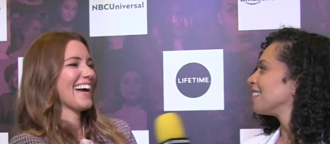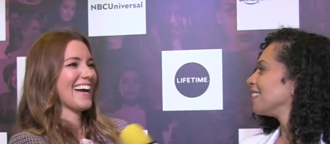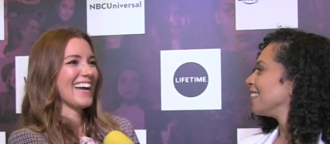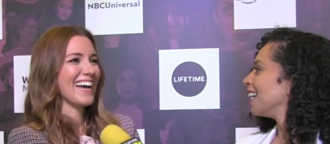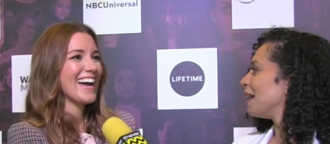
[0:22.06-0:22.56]

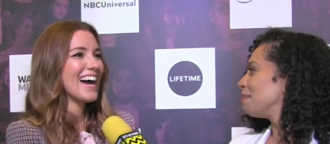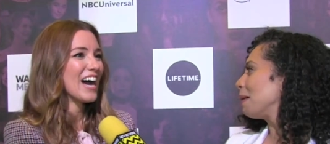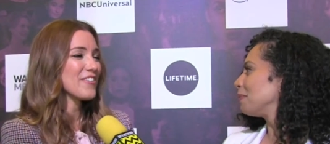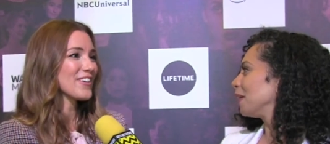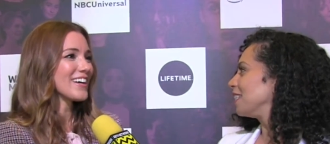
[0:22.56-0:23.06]

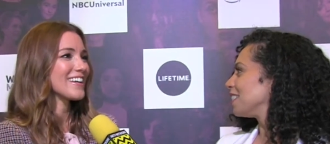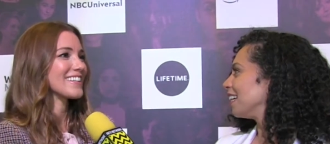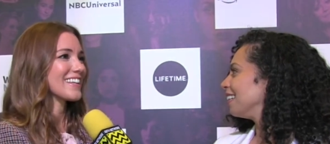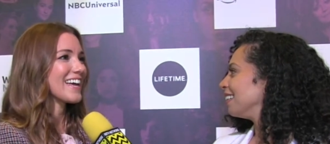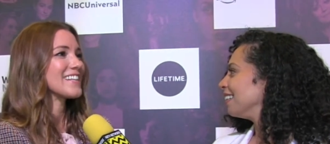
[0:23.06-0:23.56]
Speaker 1: I
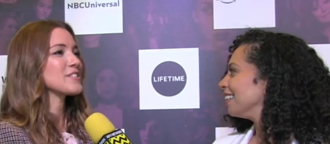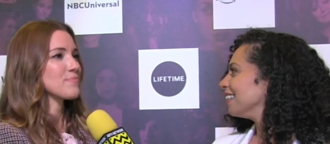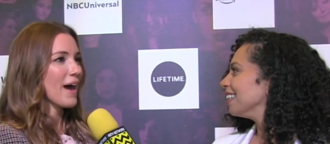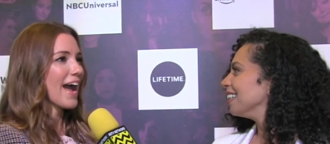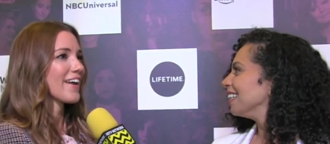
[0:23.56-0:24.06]
felt
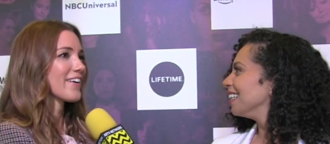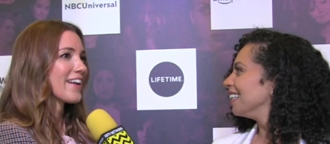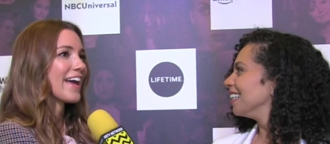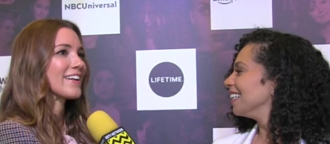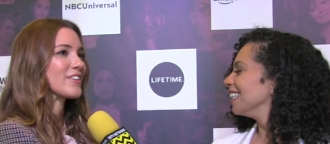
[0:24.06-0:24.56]
inspired
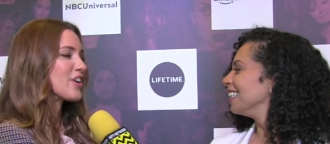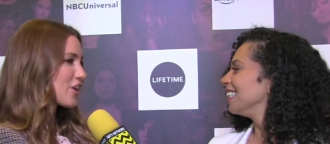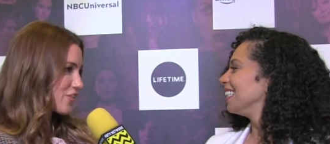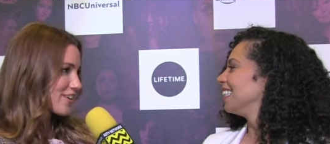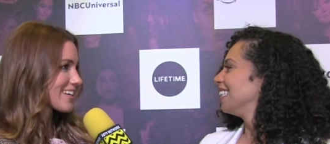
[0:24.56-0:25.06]
and
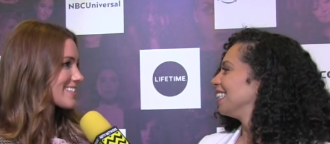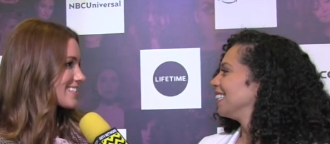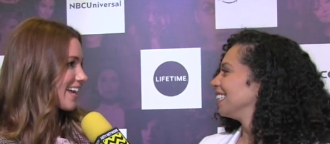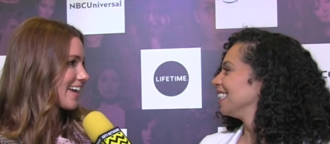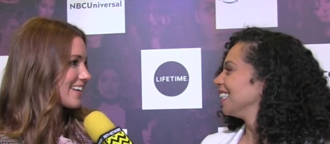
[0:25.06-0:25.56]

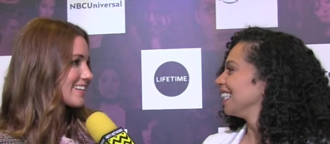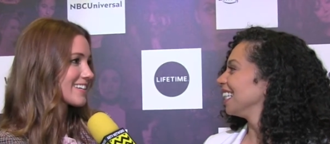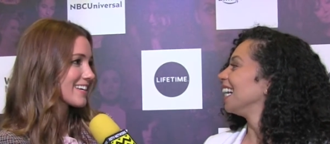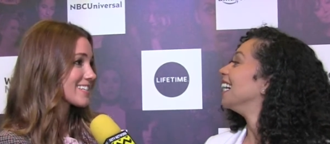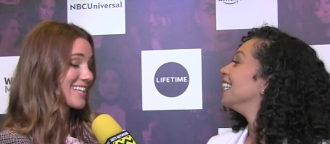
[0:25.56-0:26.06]
nervous and
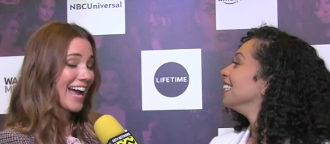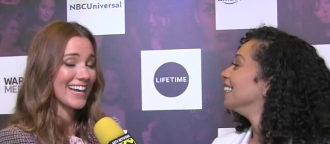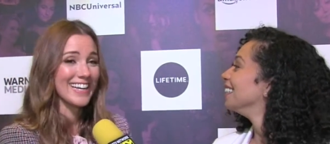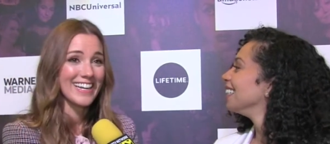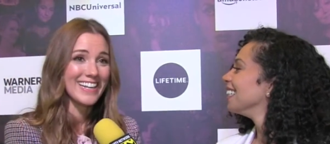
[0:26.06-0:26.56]

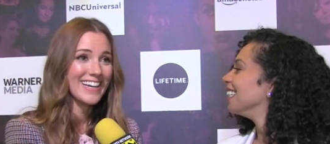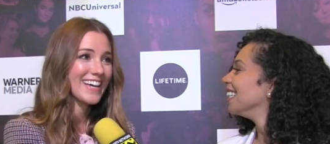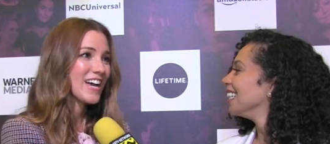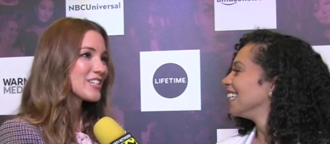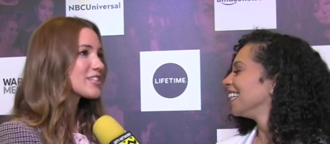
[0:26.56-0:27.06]
excited
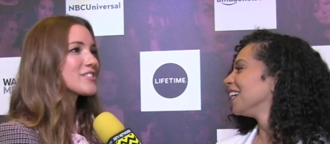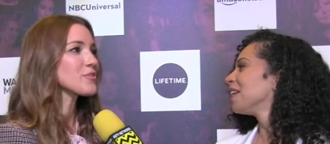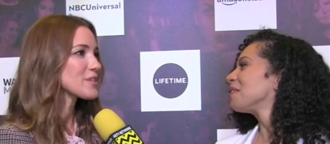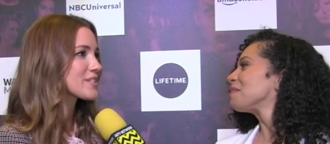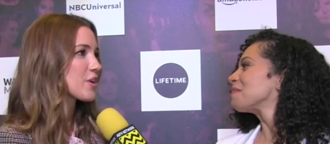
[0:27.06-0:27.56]
just because
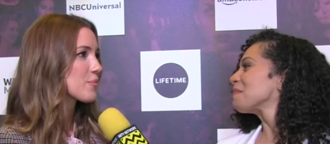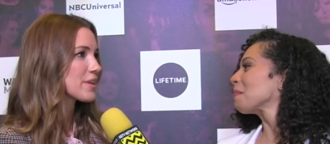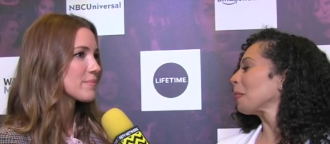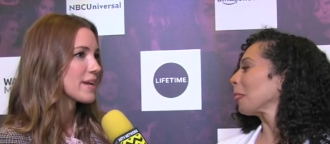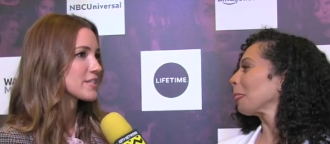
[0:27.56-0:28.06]
there was so
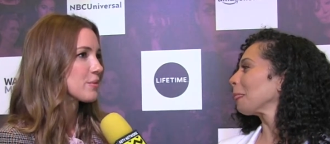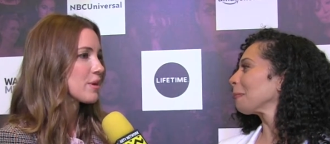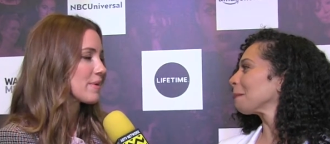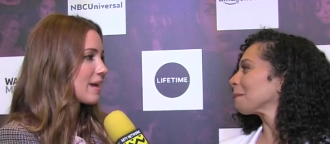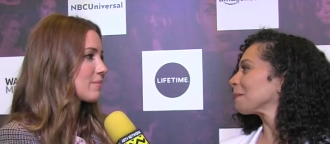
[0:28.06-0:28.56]
many amazing
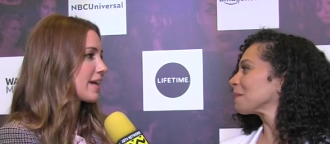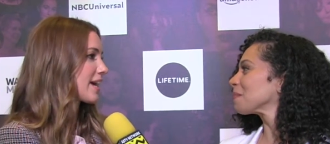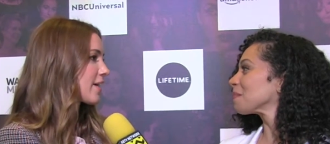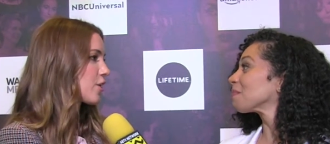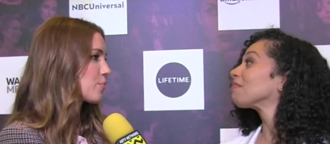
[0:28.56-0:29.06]
women. I'm like,
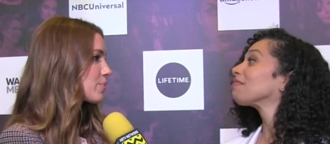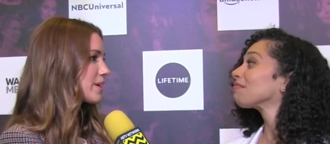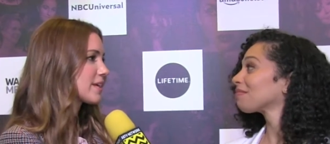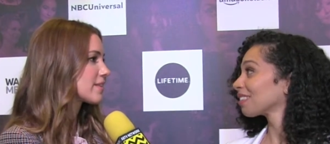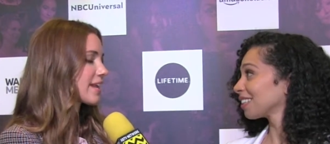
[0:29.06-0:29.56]
I hope
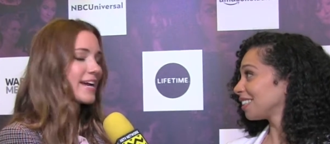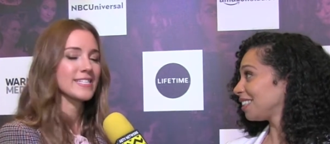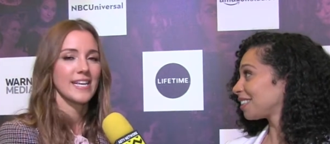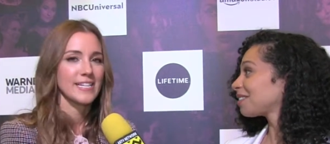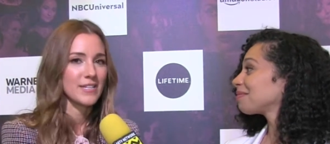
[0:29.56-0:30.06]
that I
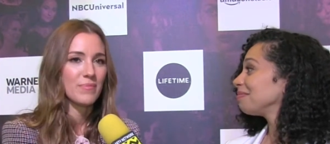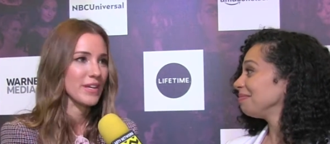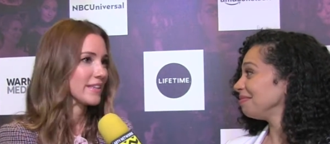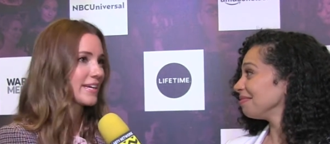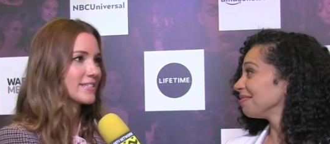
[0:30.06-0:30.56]
say
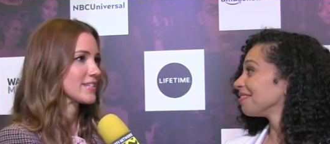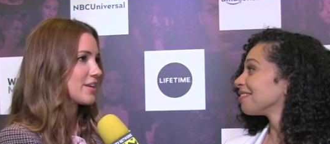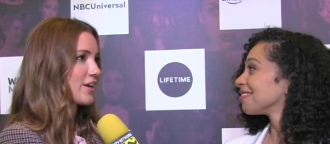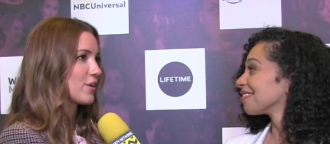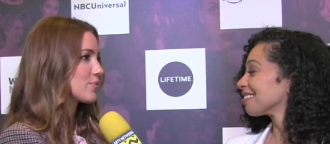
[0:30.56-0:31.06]
something that's, you
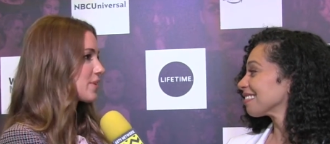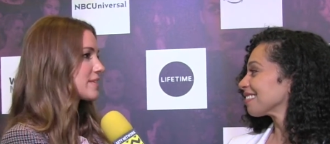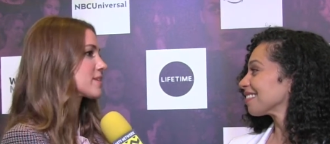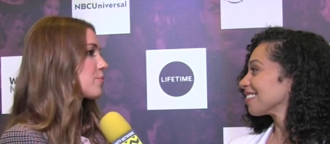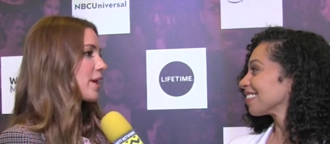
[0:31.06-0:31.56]
know,
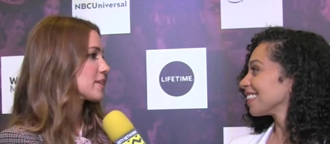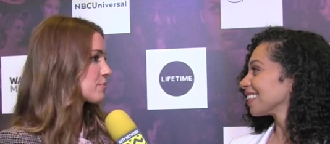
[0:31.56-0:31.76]
in some way